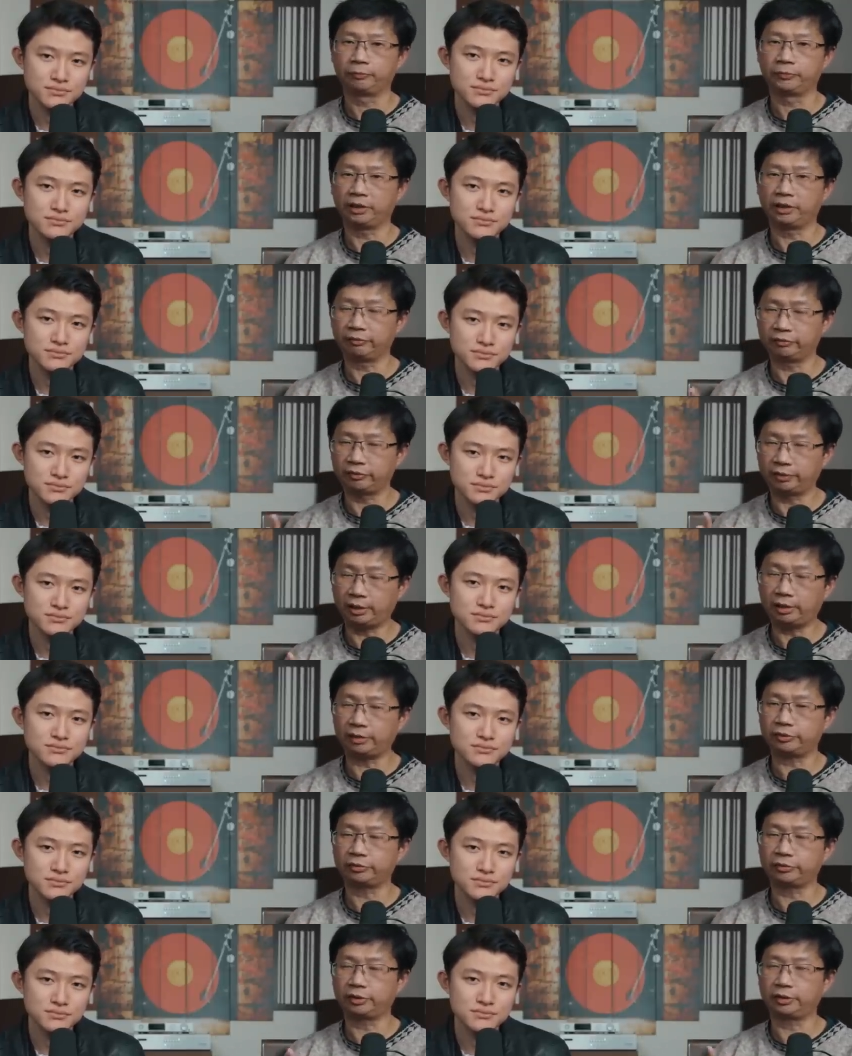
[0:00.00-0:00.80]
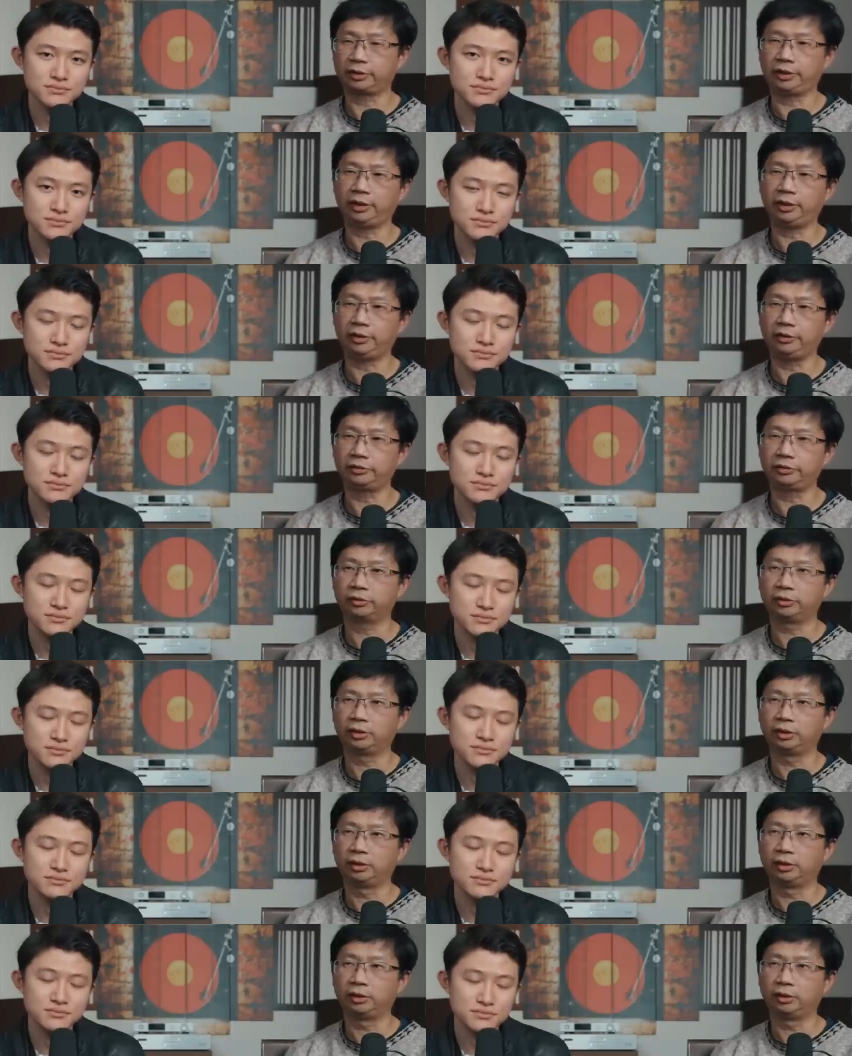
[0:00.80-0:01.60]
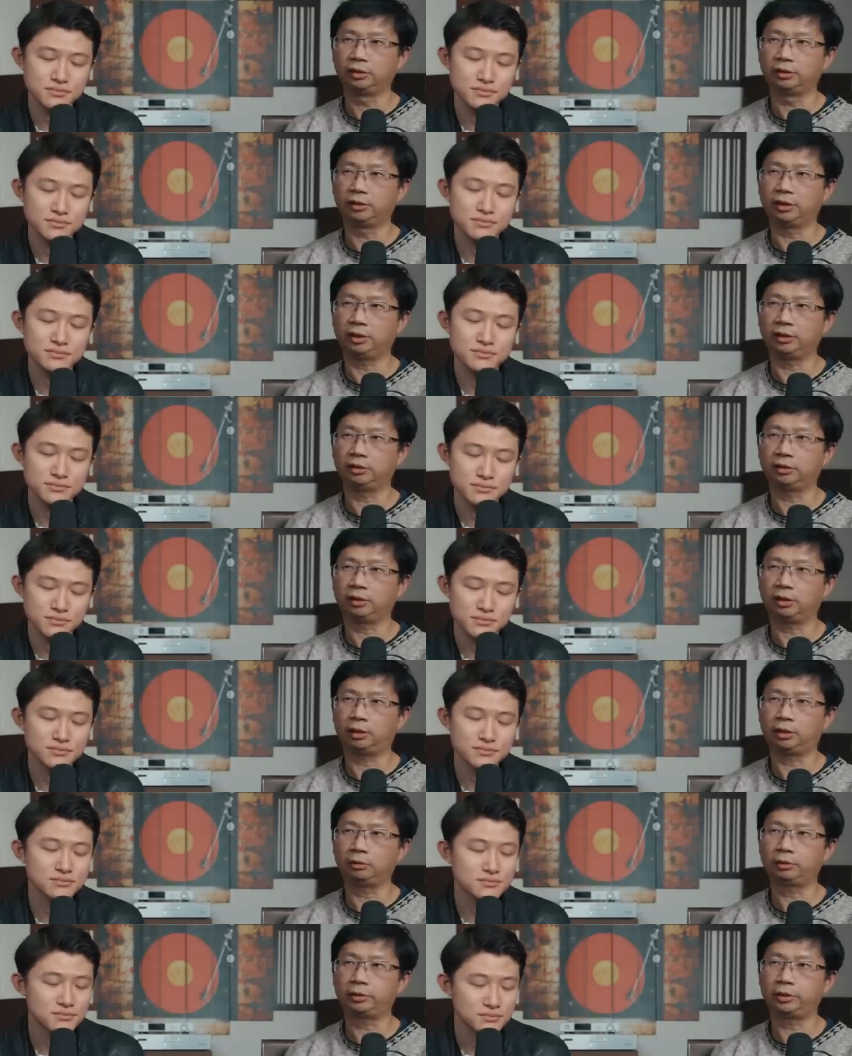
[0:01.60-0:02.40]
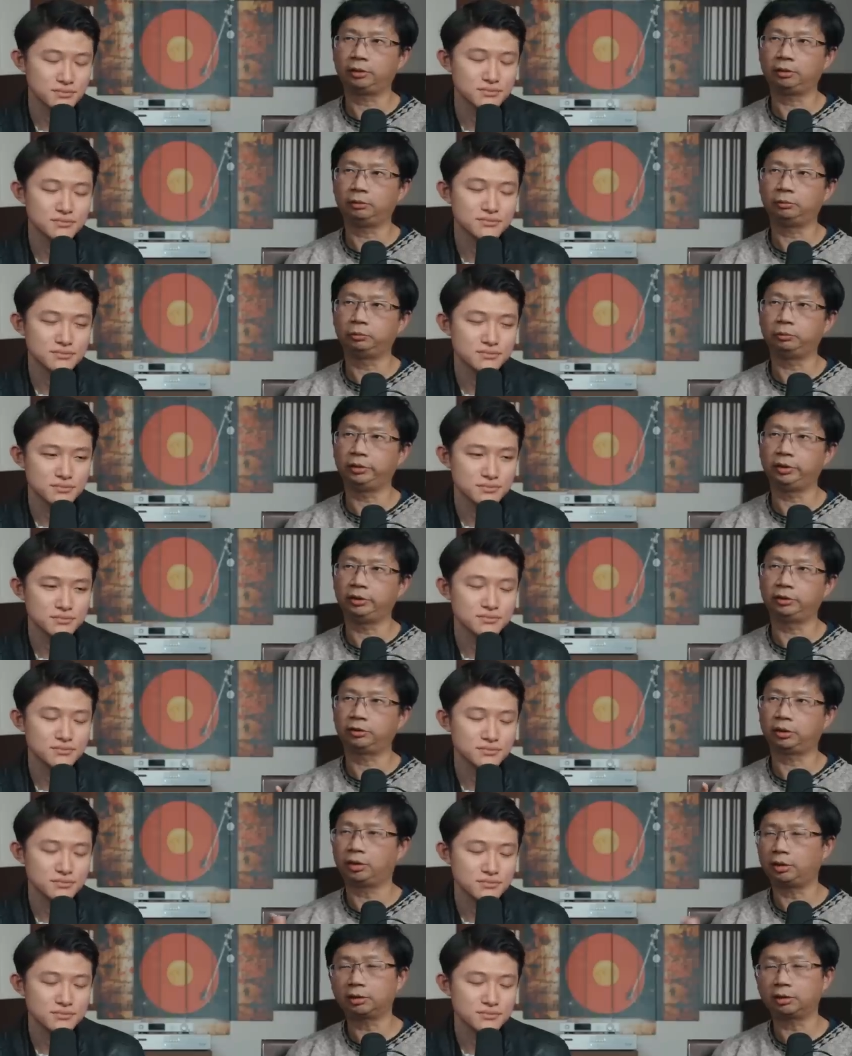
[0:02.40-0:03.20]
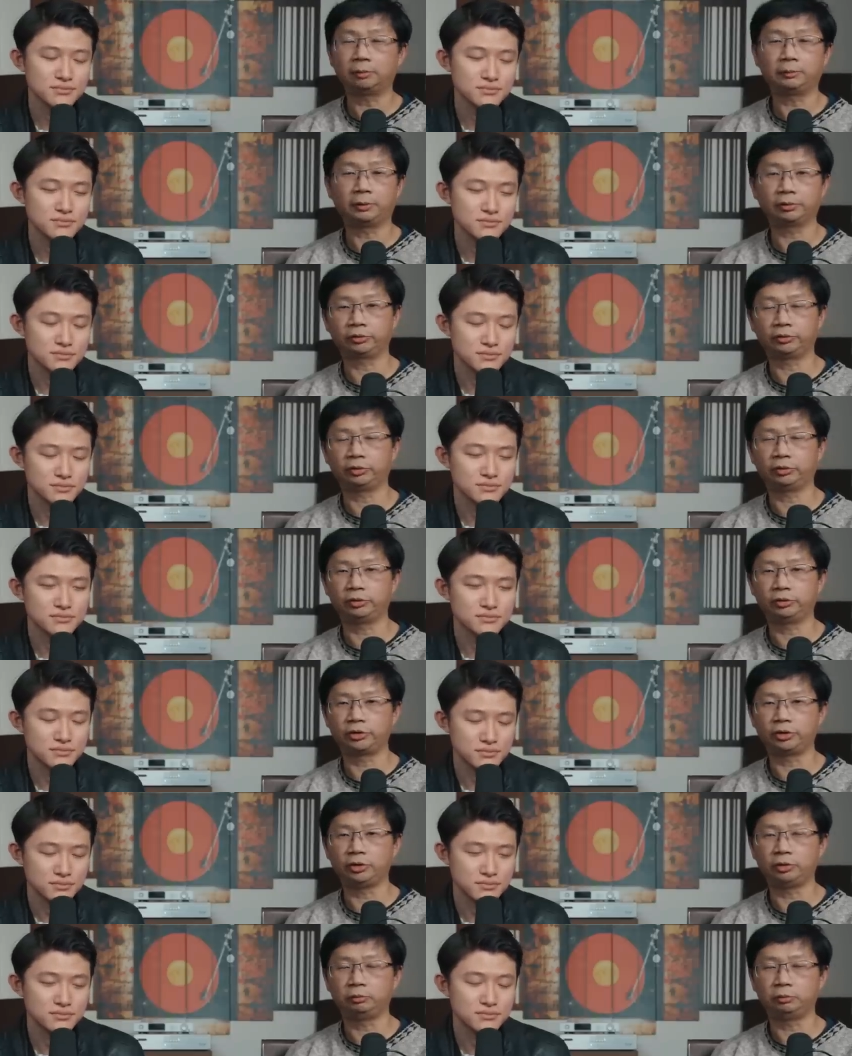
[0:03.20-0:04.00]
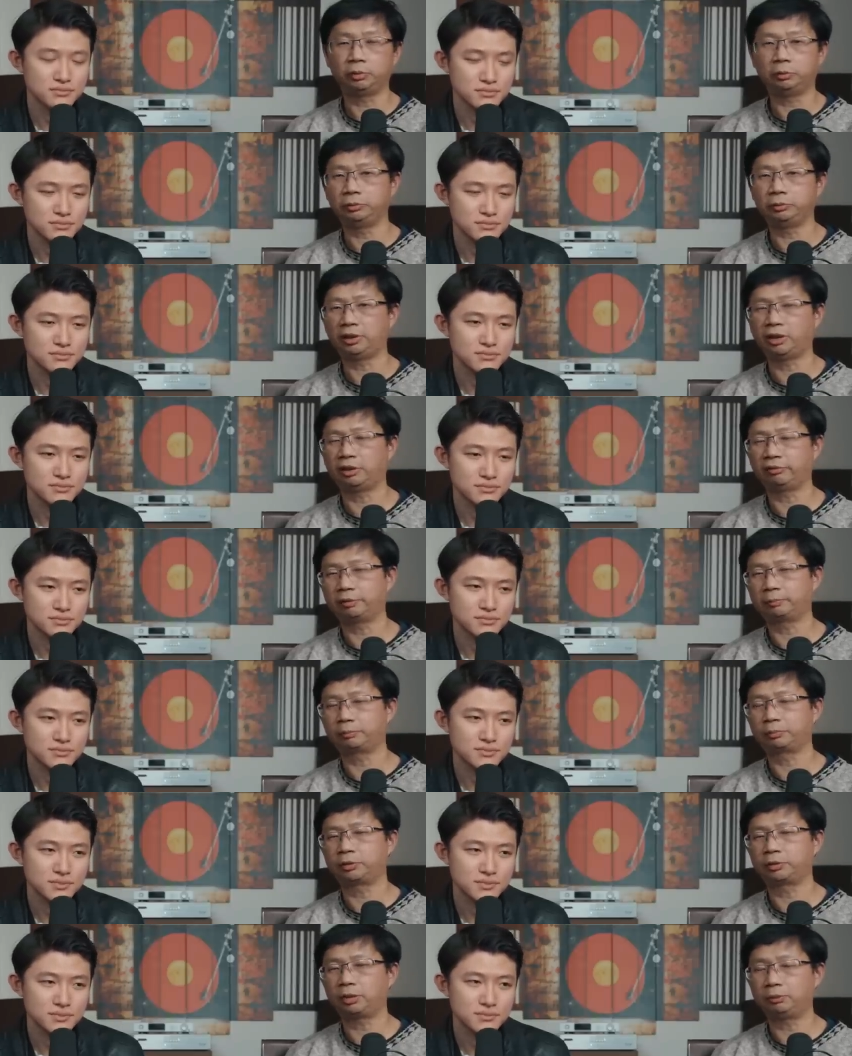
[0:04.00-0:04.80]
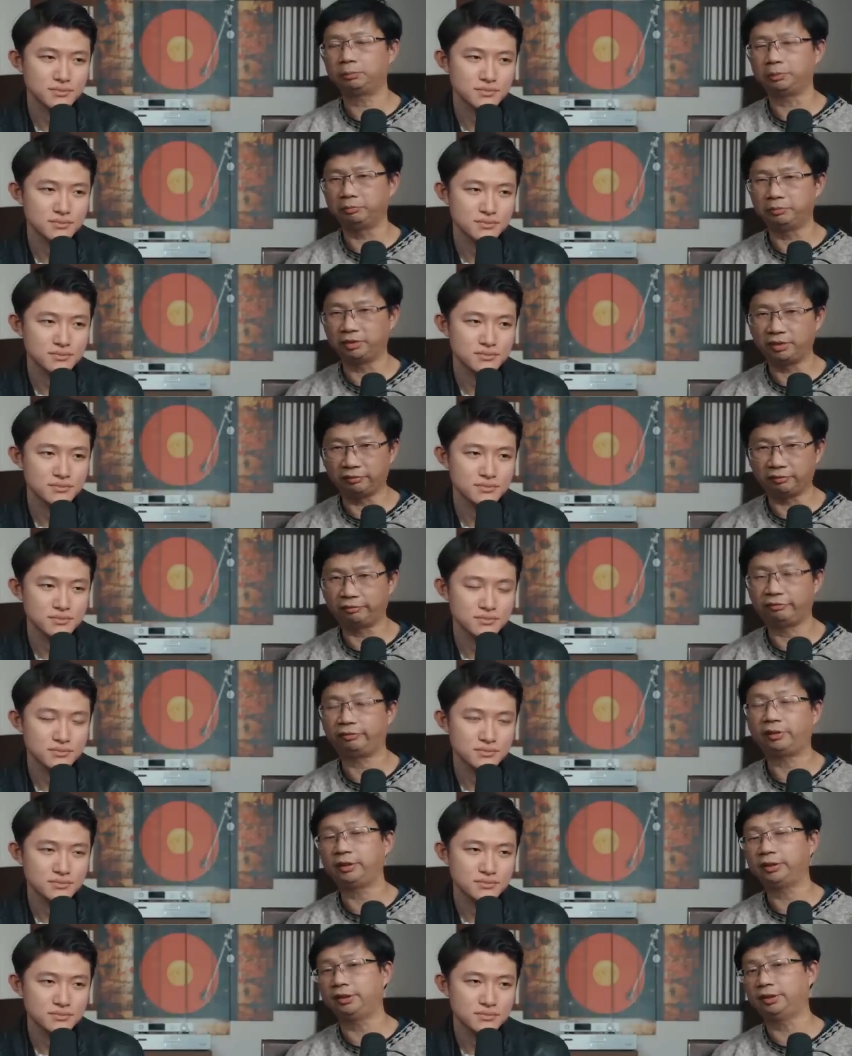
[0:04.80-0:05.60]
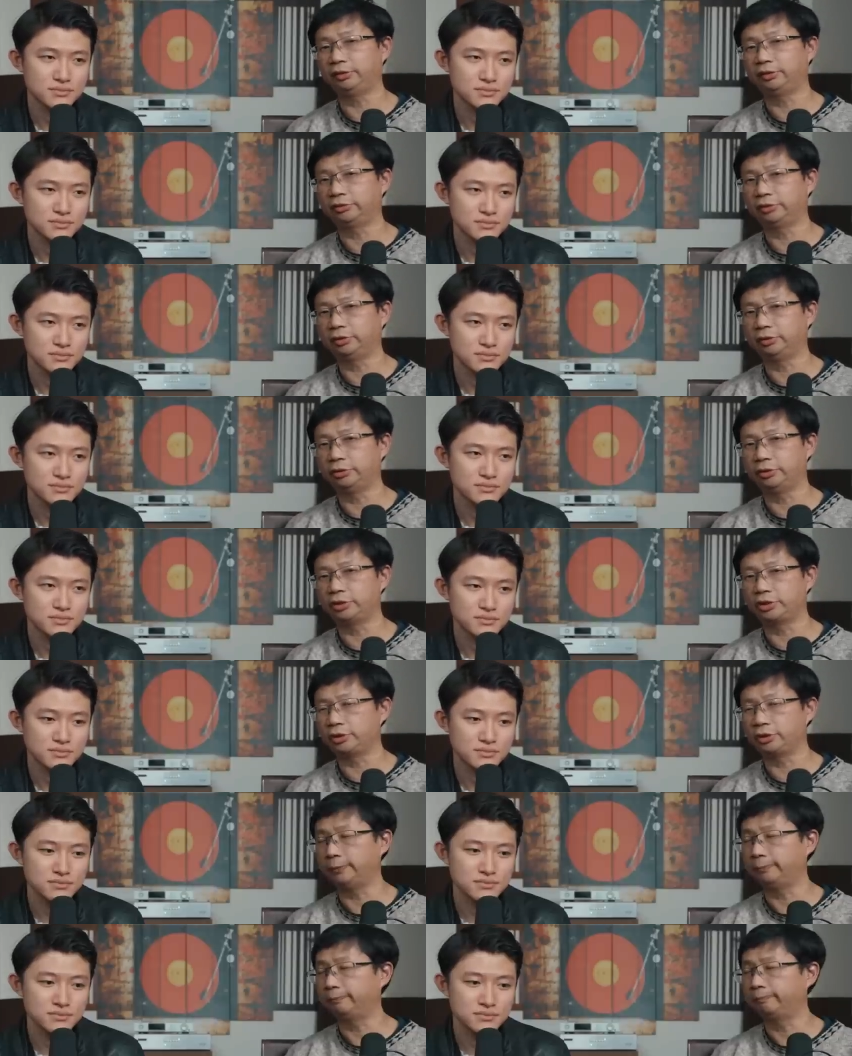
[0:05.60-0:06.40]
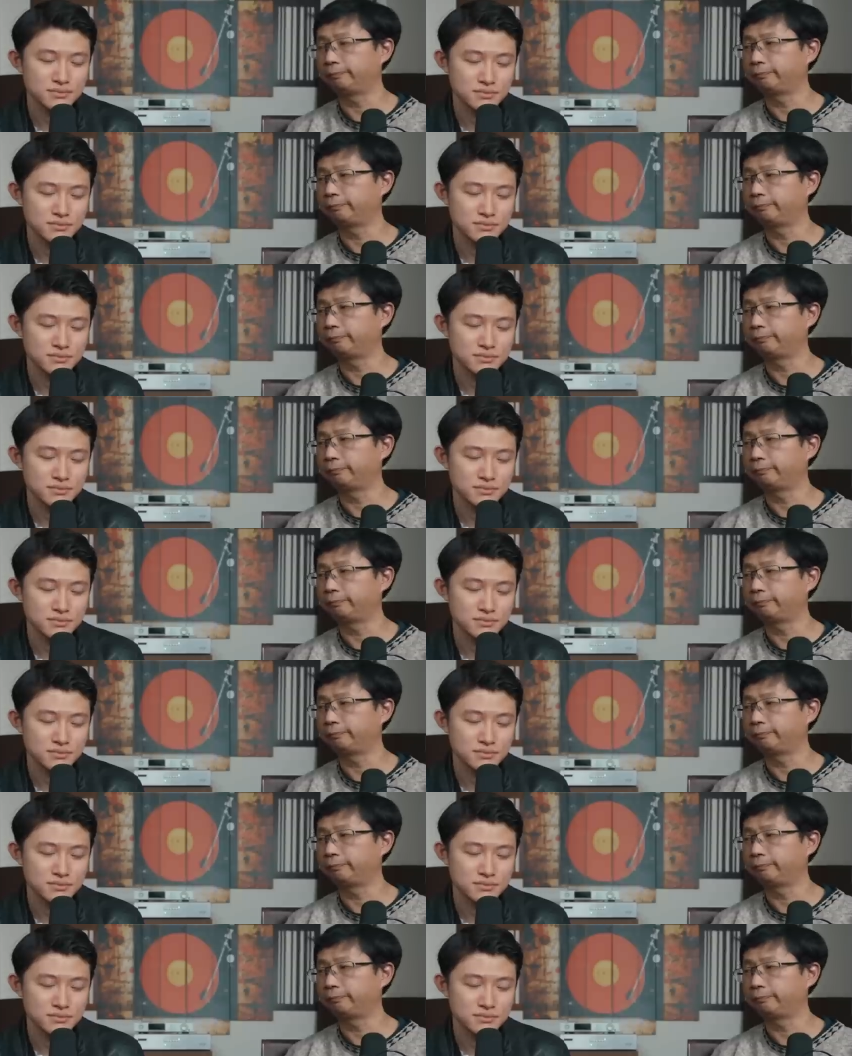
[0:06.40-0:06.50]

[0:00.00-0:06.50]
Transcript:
Speaker 1: If that's the case, then how can we talk about synergy when we have a problem defining synergy?